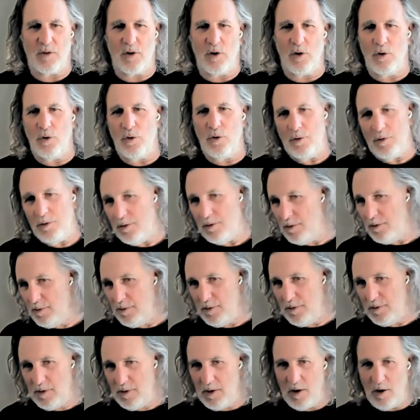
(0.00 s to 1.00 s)
So
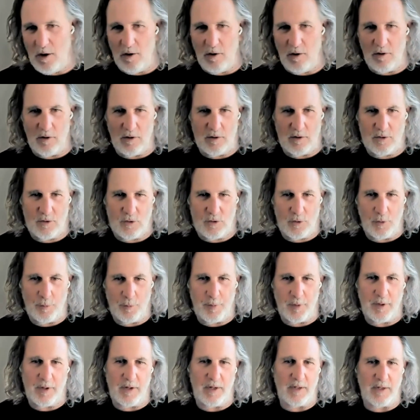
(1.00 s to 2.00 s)

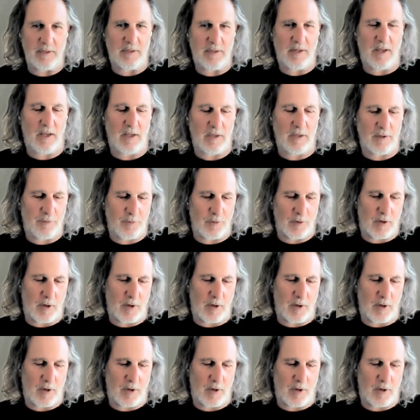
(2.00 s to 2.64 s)
super nice house